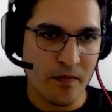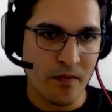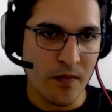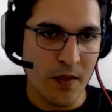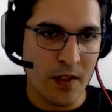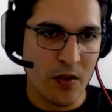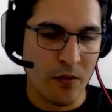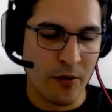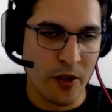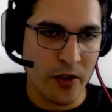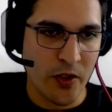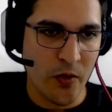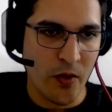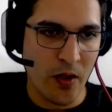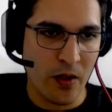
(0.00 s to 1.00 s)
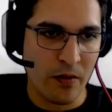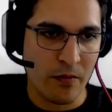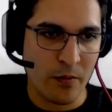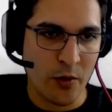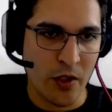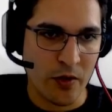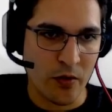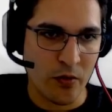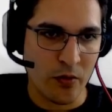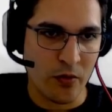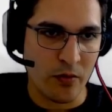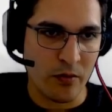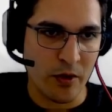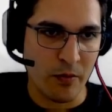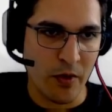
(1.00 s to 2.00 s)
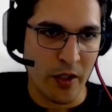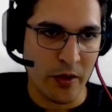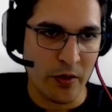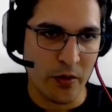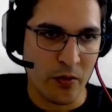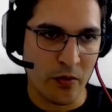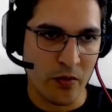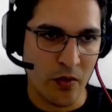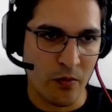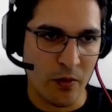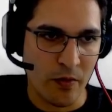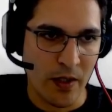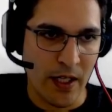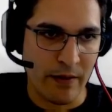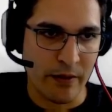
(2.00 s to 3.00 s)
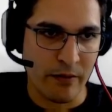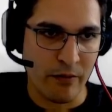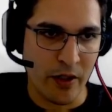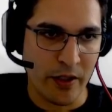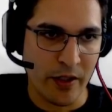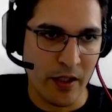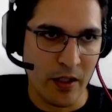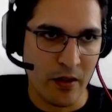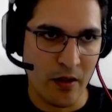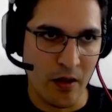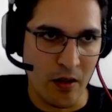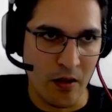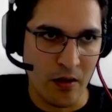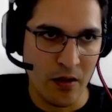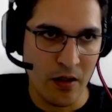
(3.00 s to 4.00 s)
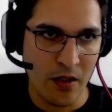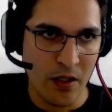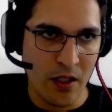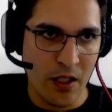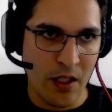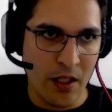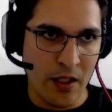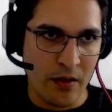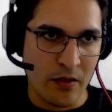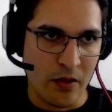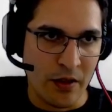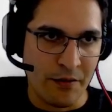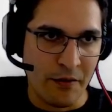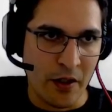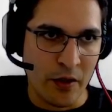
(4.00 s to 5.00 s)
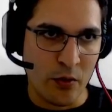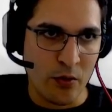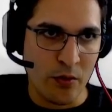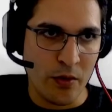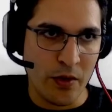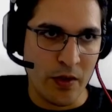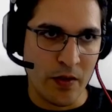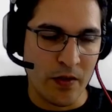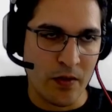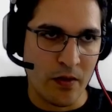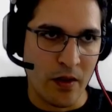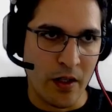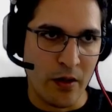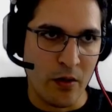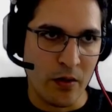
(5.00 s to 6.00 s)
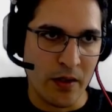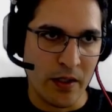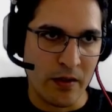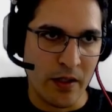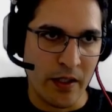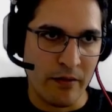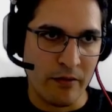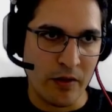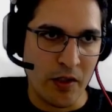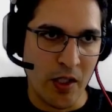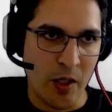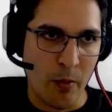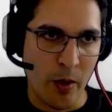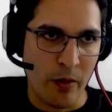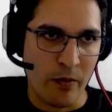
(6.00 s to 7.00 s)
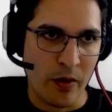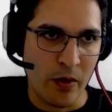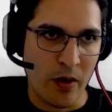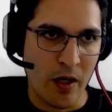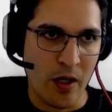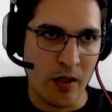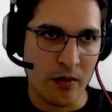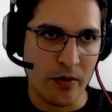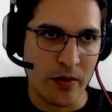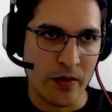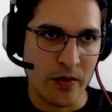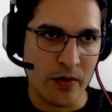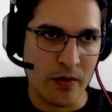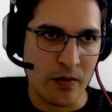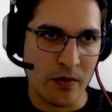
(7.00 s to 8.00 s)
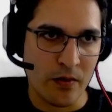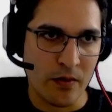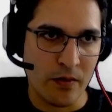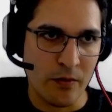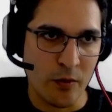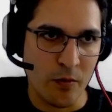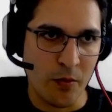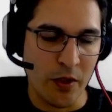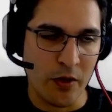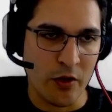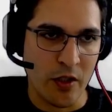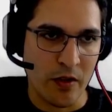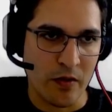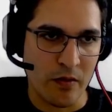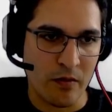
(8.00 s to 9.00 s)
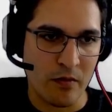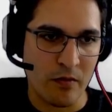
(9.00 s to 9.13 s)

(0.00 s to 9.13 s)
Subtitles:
So first of all, just to remind you, so we will have the vanilla call. So if I do this, so I know that every time I will call this would be just